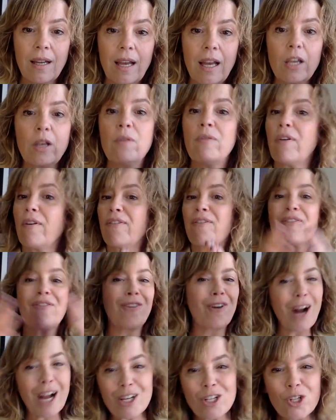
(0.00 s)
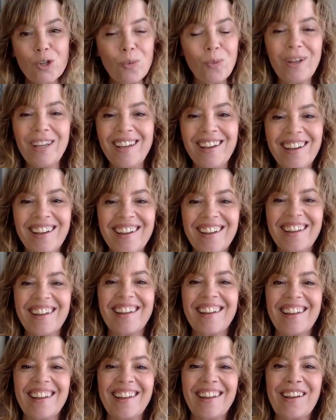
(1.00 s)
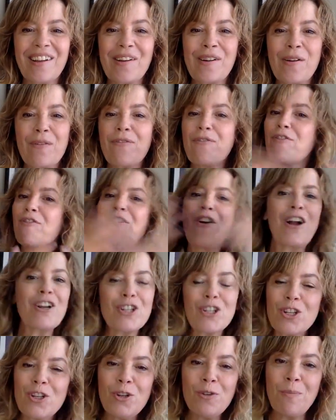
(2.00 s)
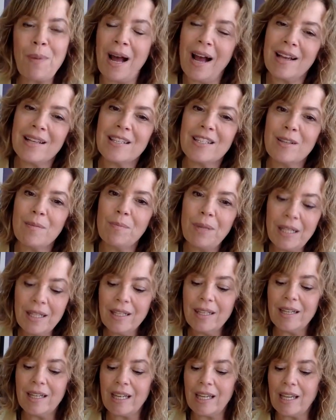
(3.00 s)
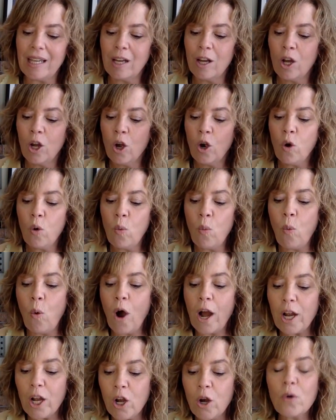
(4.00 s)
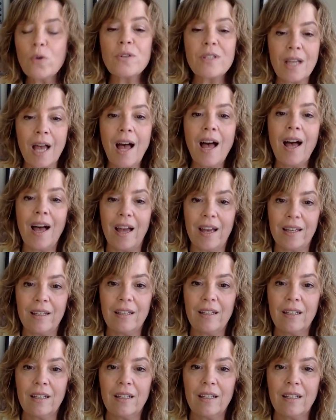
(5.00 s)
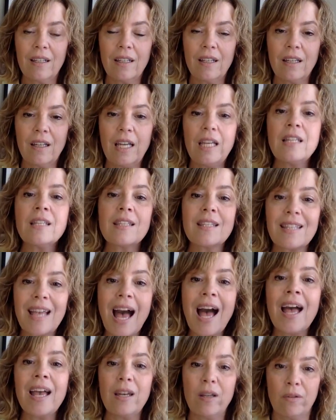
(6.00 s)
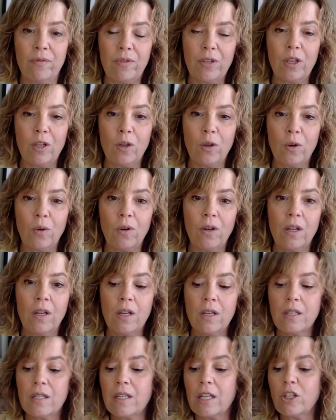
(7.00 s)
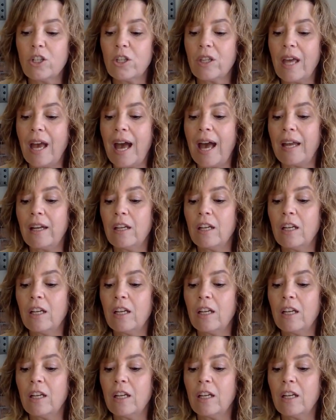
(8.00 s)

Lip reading: You have a fresh week, fresh new possibility. What goes on inside of you such that